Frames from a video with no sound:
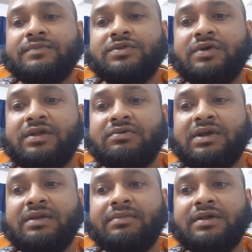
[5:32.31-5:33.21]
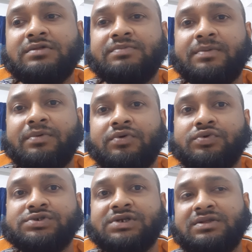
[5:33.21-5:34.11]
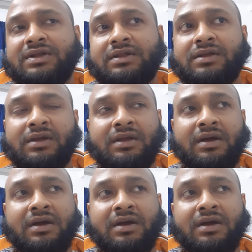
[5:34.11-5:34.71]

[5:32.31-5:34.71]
So it really makes people question that